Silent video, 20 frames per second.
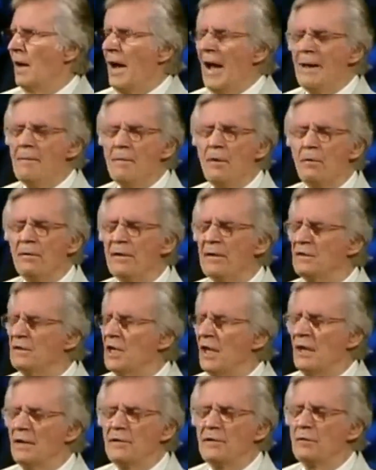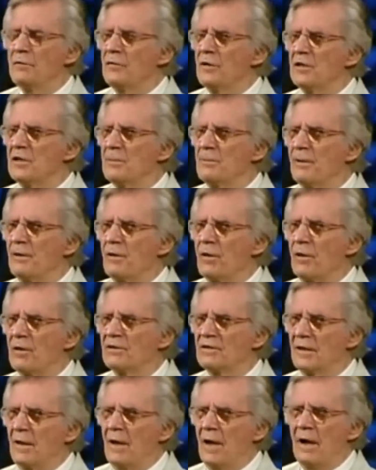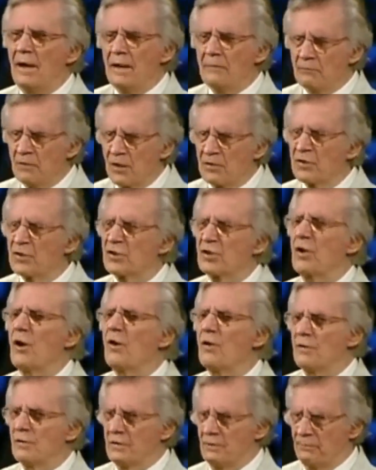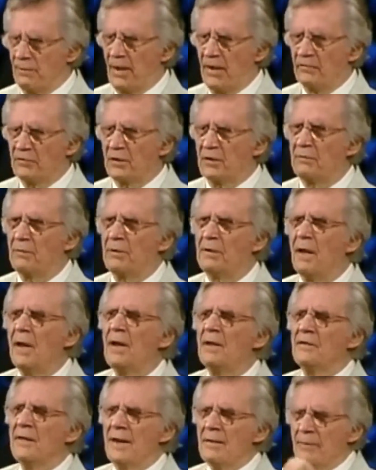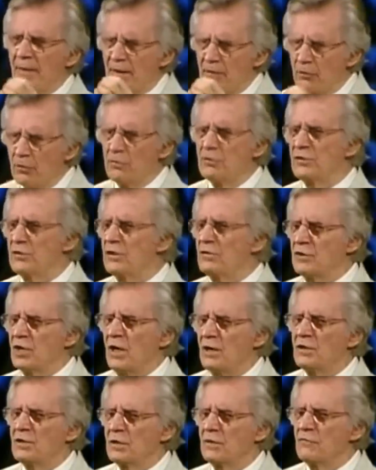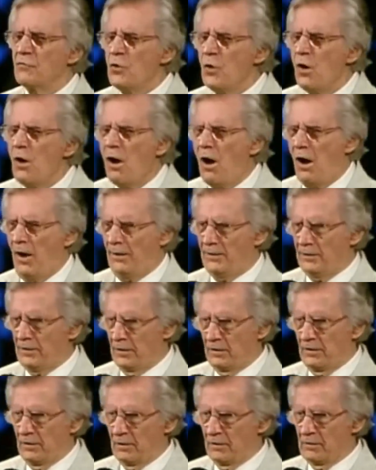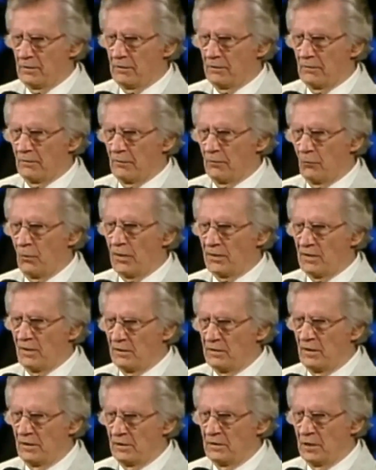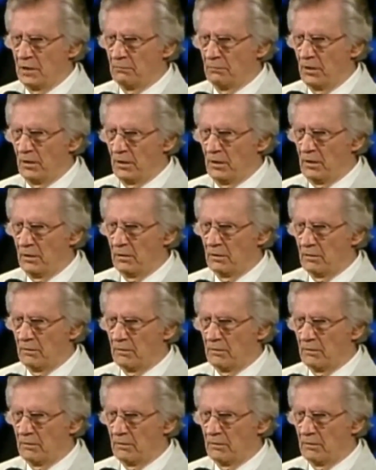I'm only telling you this because I'm concerned about them and they may lose the touch of God for what they did to me.